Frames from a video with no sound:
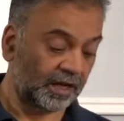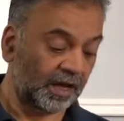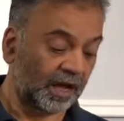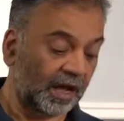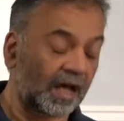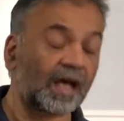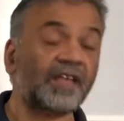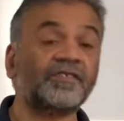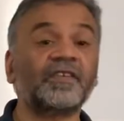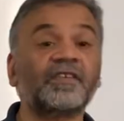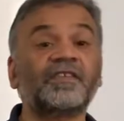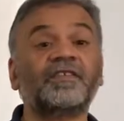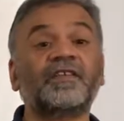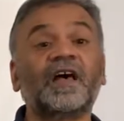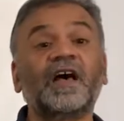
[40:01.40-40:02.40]
Haza
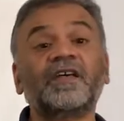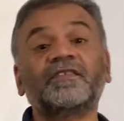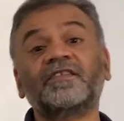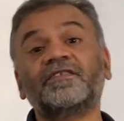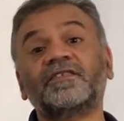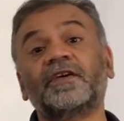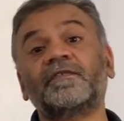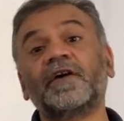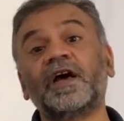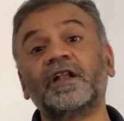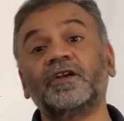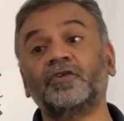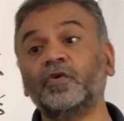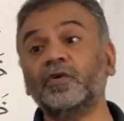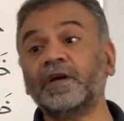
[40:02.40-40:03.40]

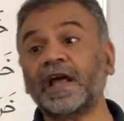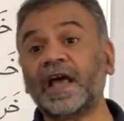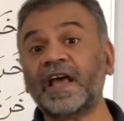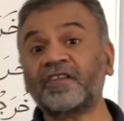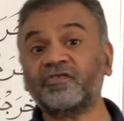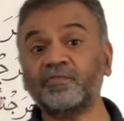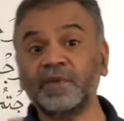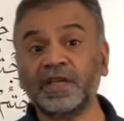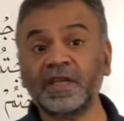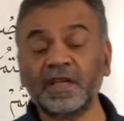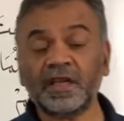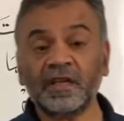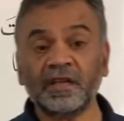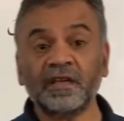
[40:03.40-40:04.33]
sawal. Don't ask me